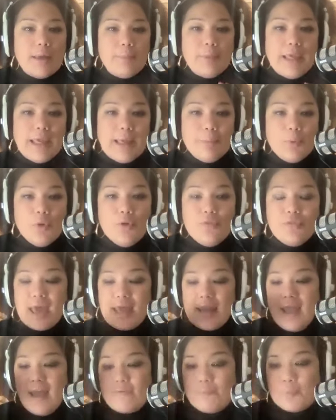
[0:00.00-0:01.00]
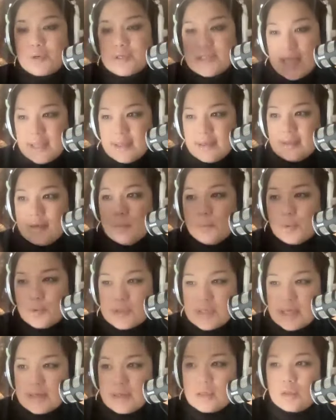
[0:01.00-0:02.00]
People that have pretended and
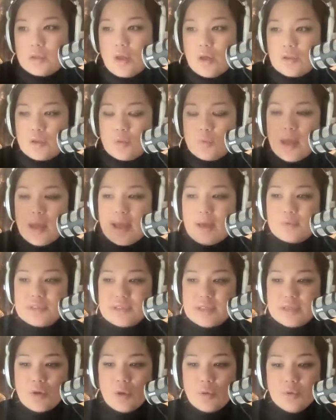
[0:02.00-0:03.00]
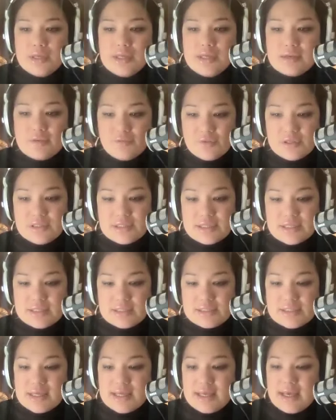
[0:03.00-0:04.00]
pretended along the way, I would say the only difference
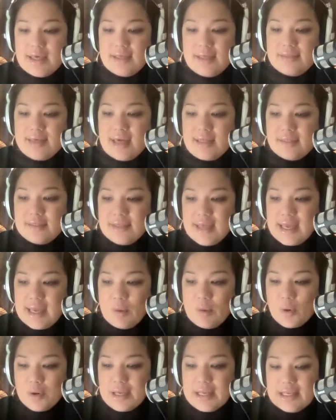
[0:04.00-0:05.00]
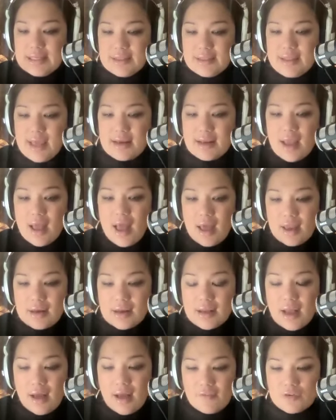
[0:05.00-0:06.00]
is that they were in that
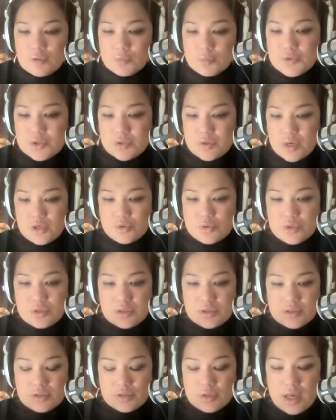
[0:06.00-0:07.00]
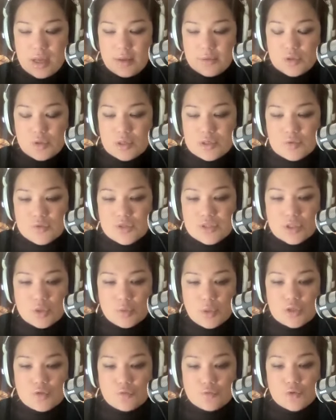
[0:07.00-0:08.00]
uncomfortable, stressful, uh, stressful
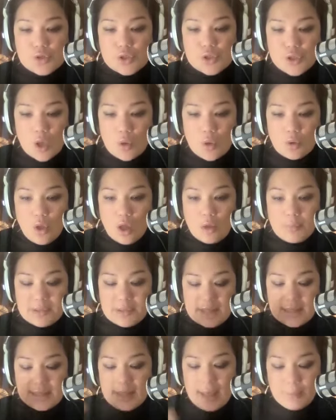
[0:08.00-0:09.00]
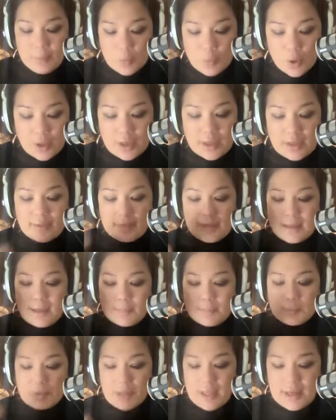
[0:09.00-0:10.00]
situation for so long, but they kept working, they
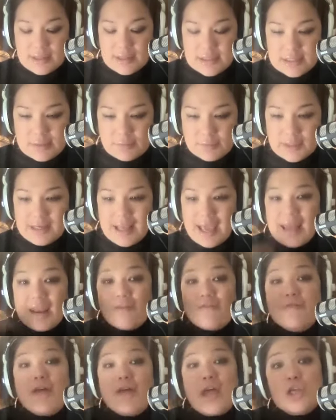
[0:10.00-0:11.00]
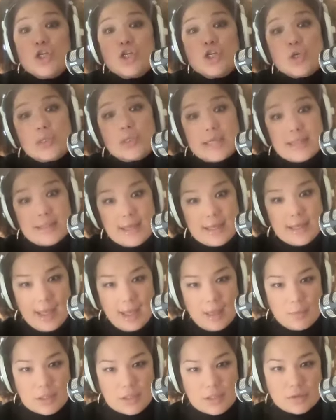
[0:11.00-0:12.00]
kept applying discipline, and eventually they
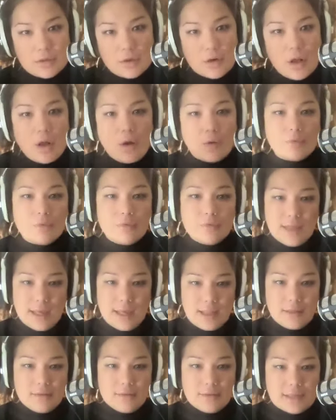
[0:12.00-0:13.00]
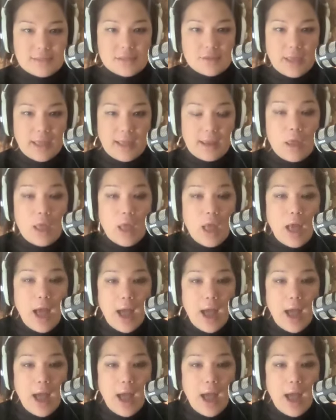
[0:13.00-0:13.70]
came into their own. That that's okay.